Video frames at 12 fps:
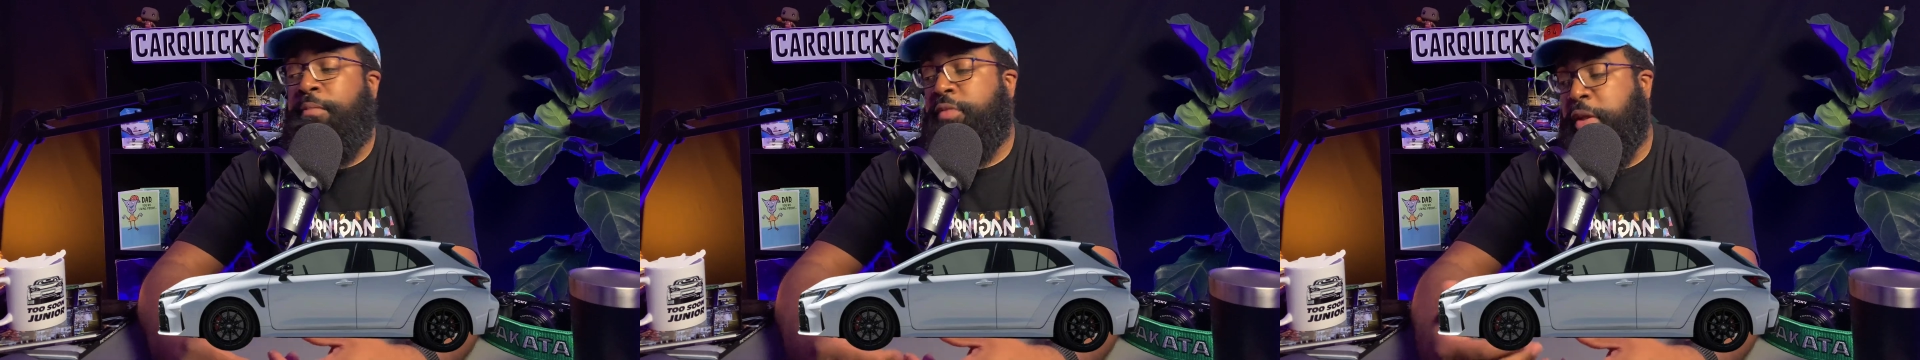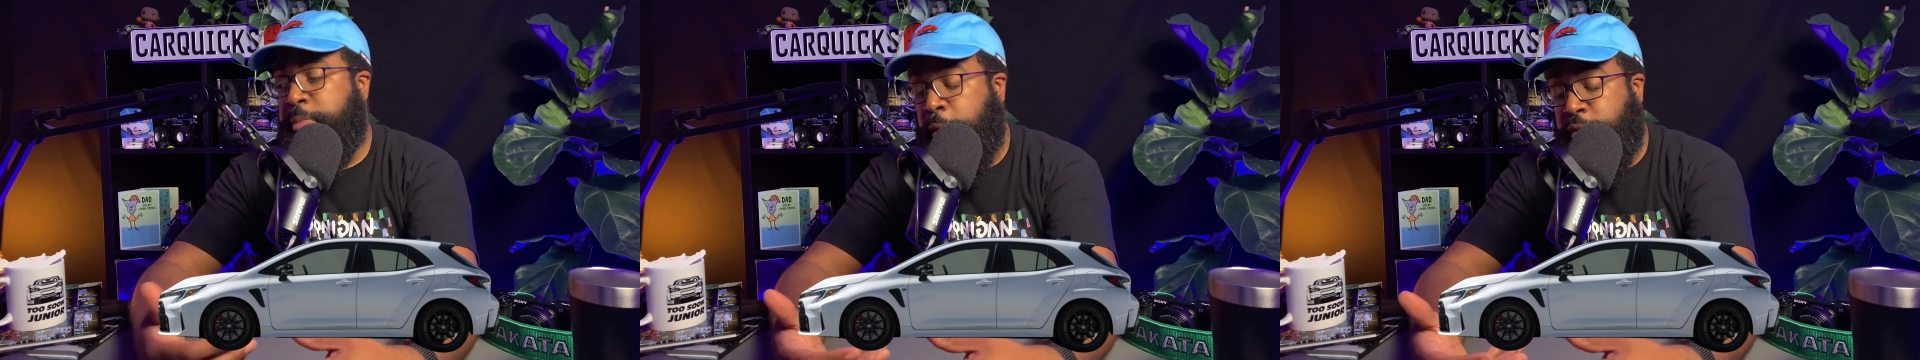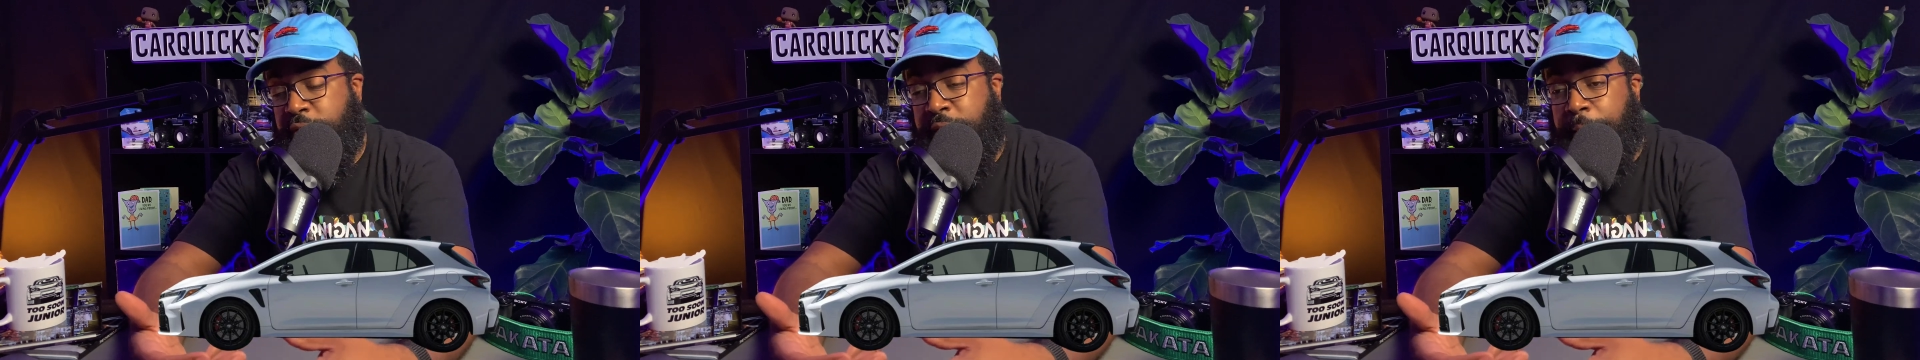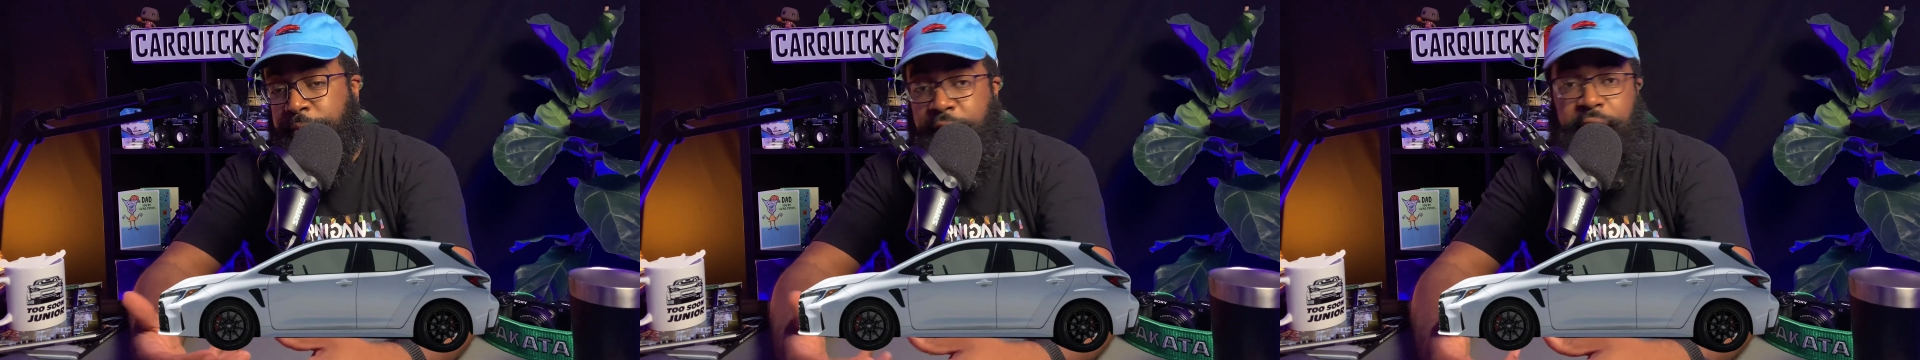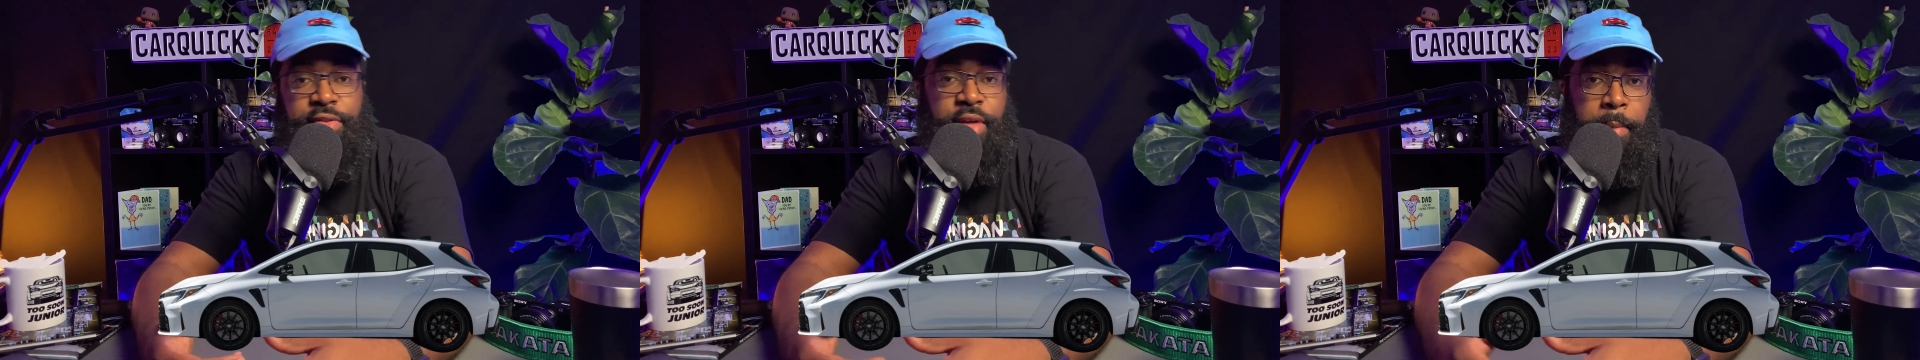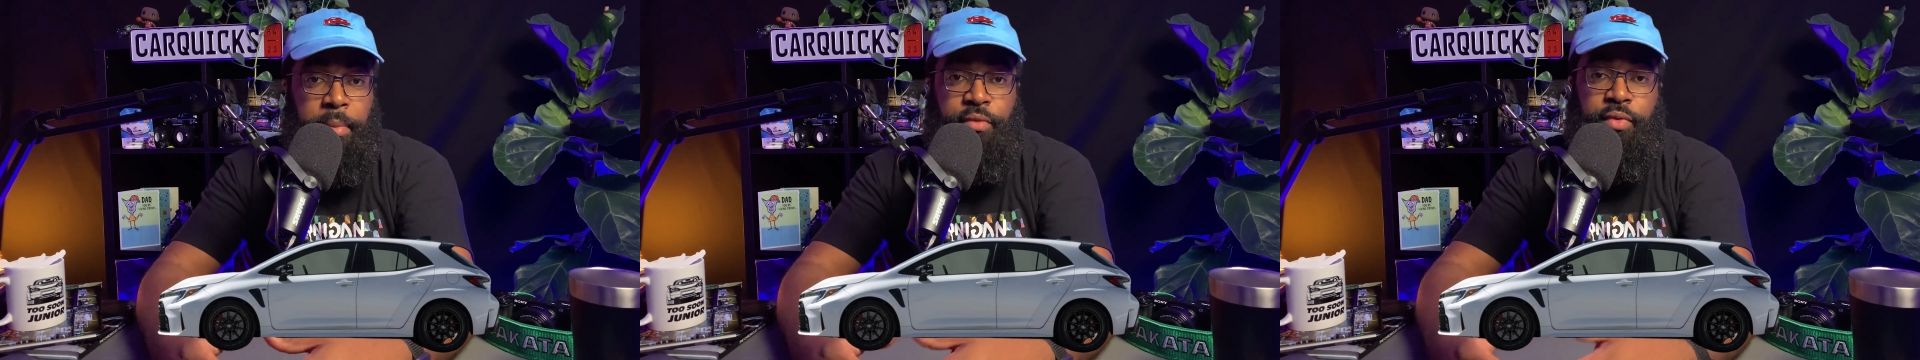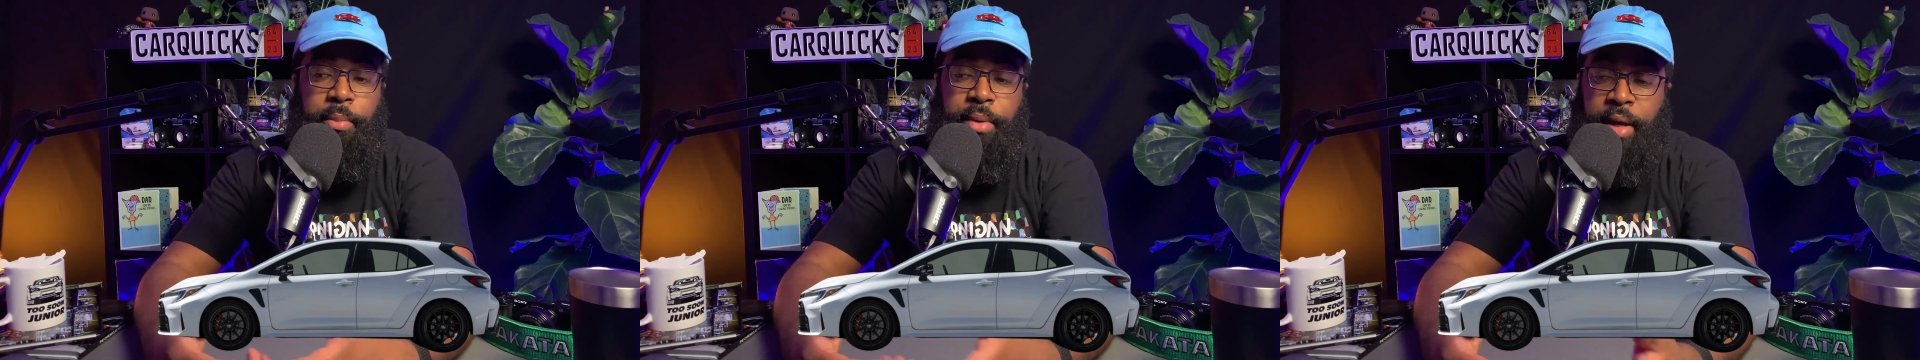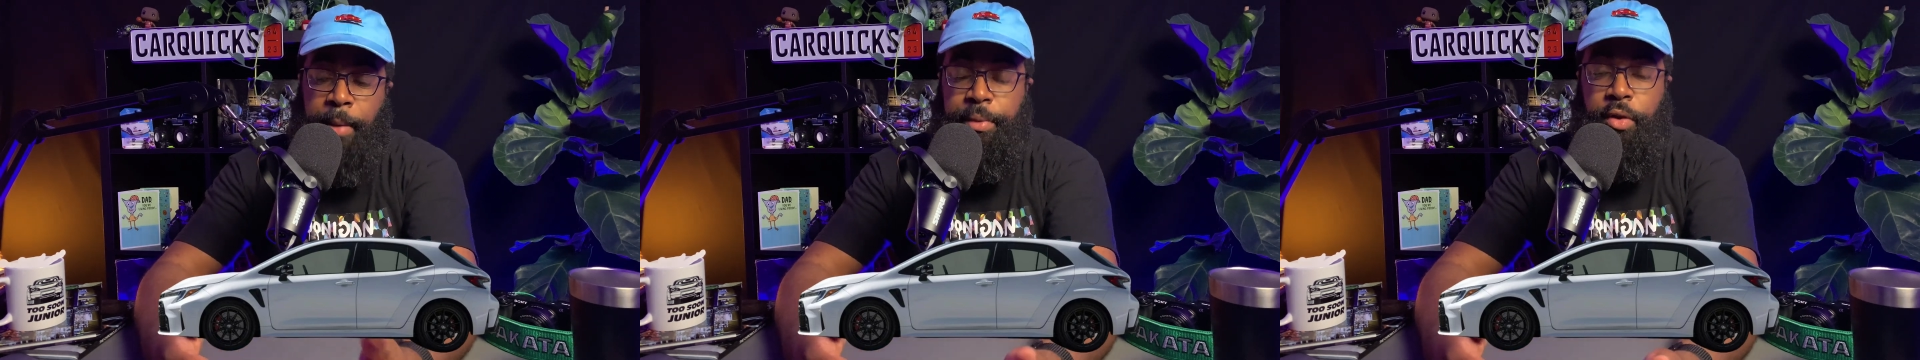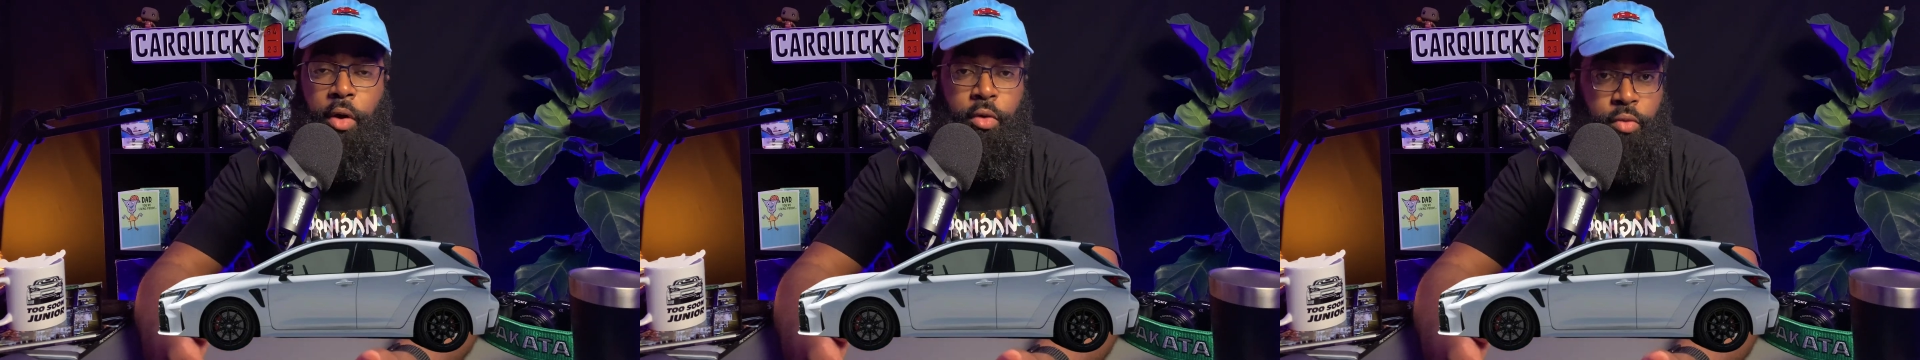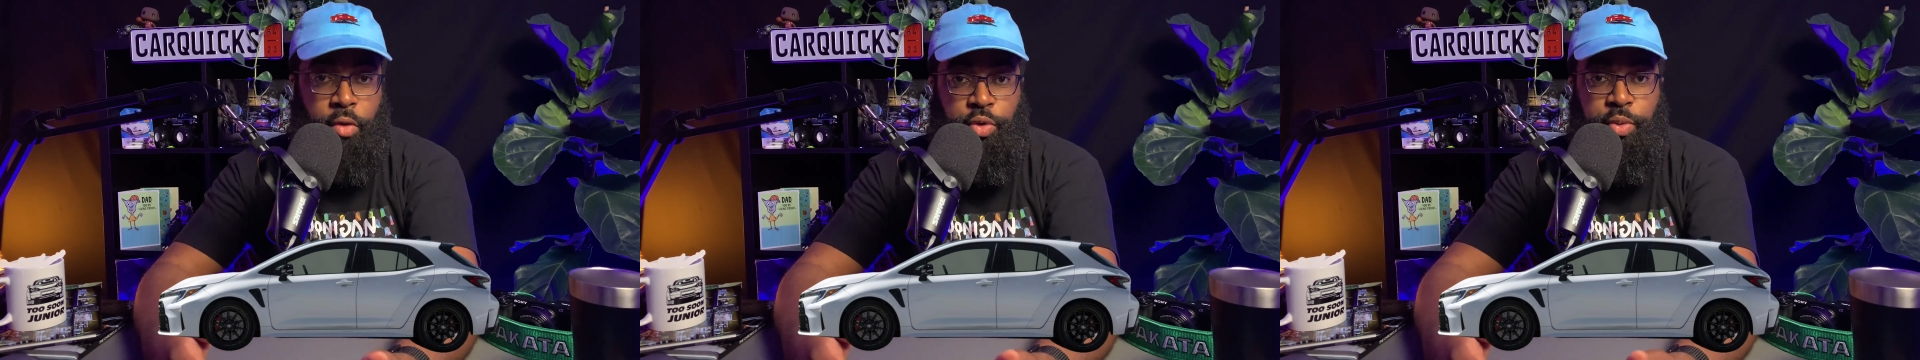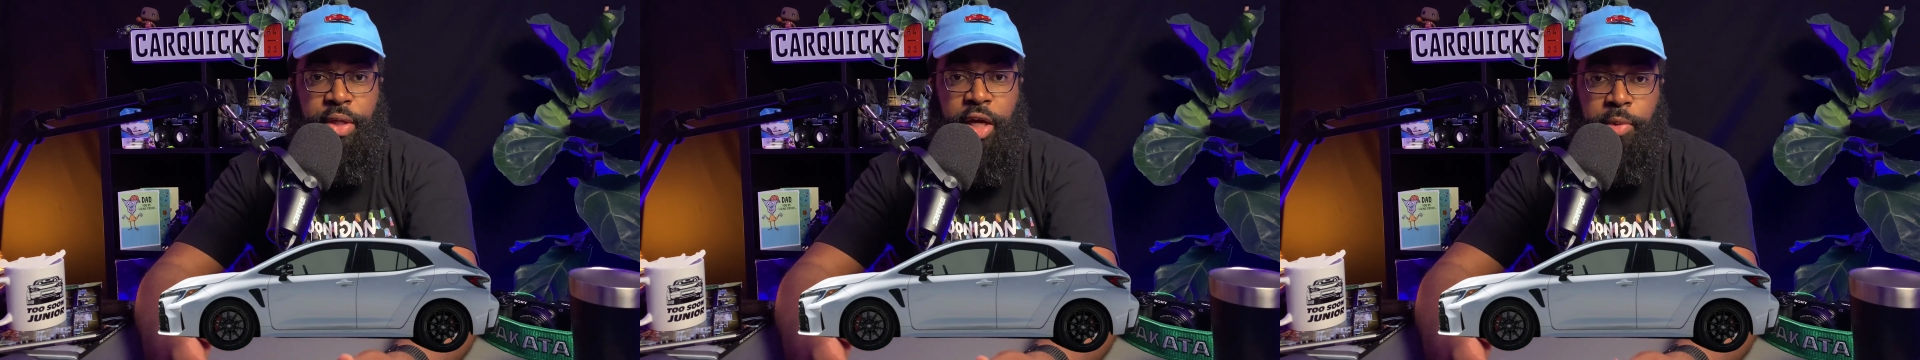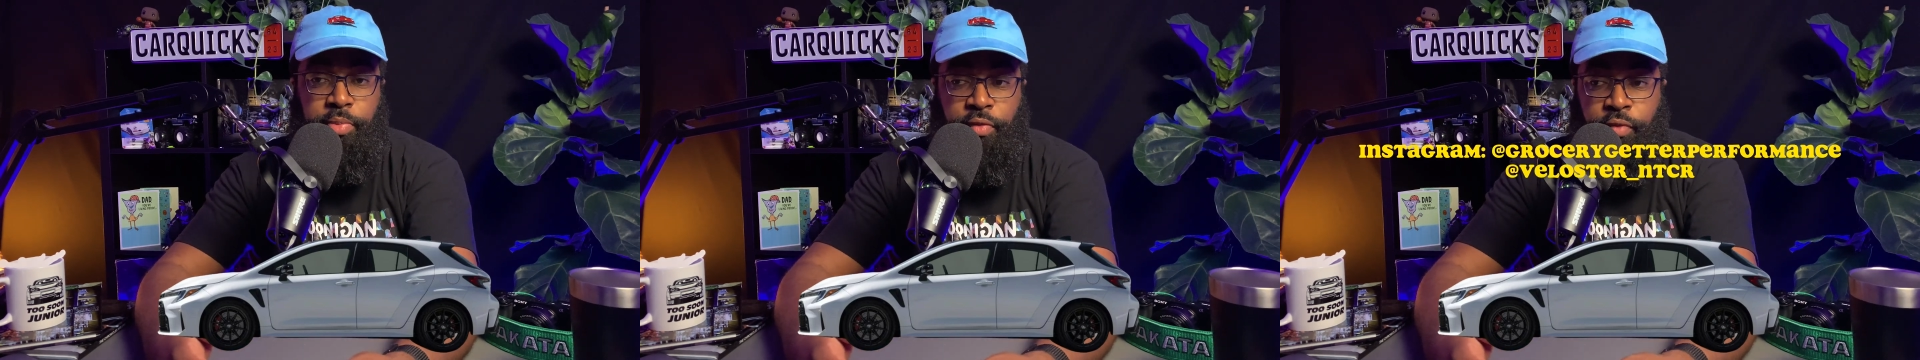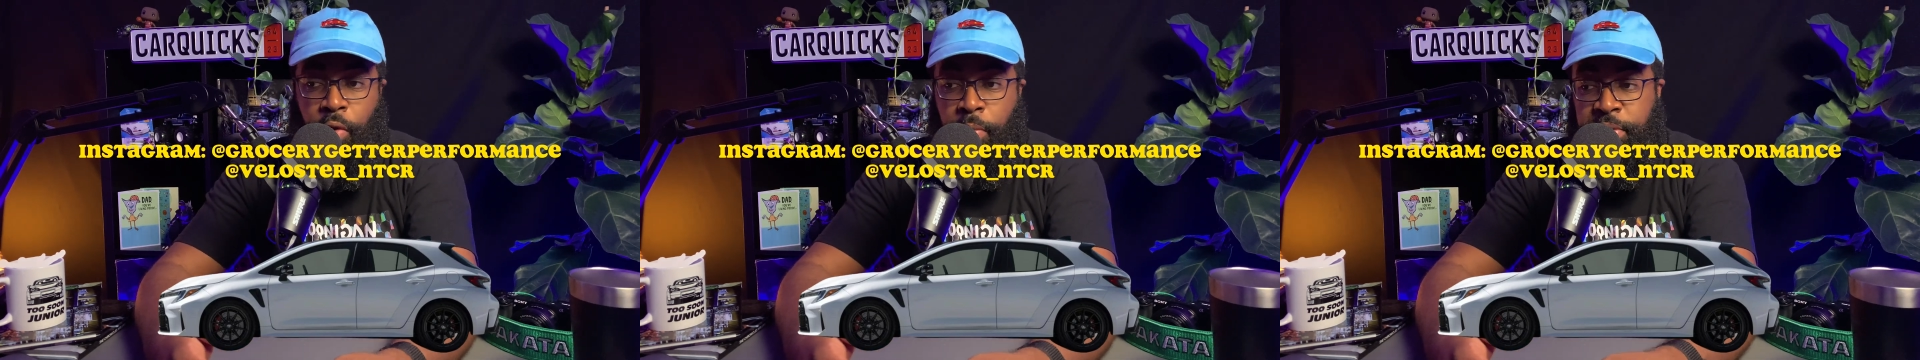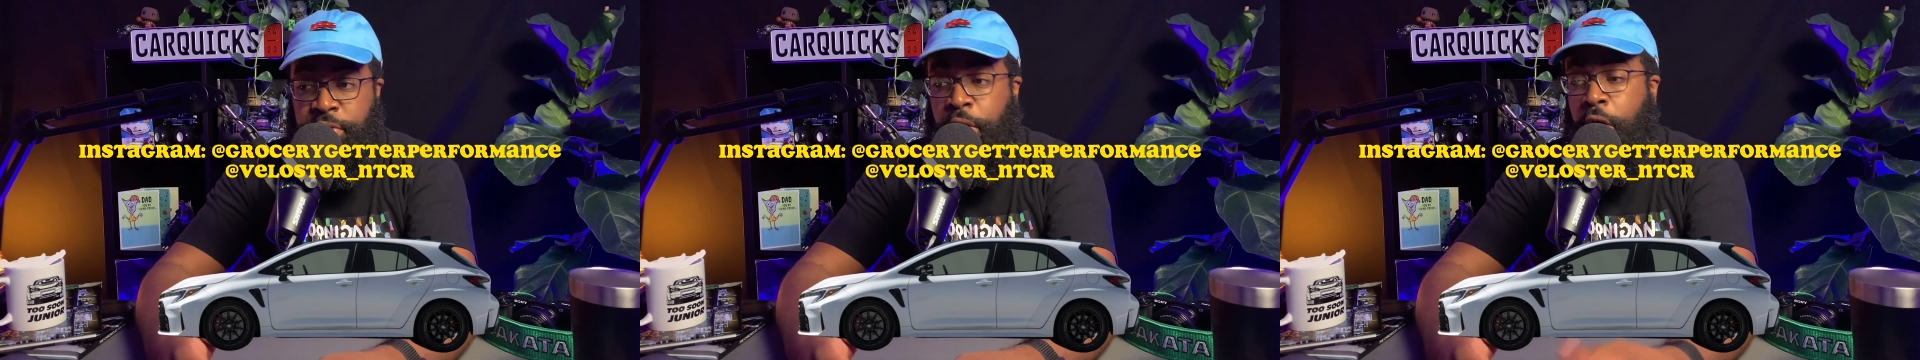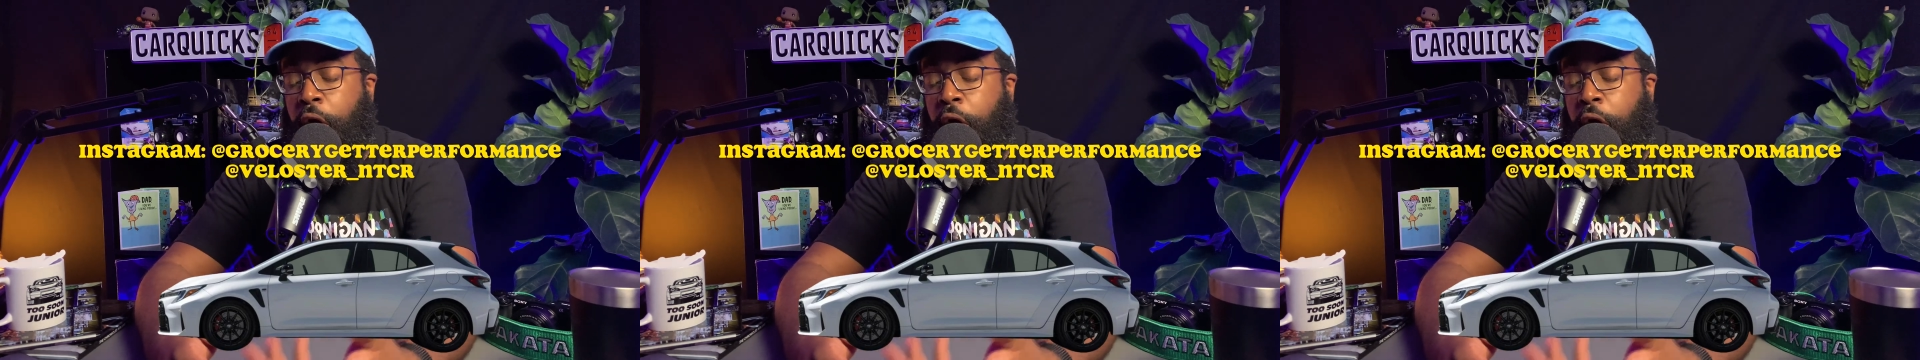It's supposed to come today. It's coming from a company called Grocery Getter Performance,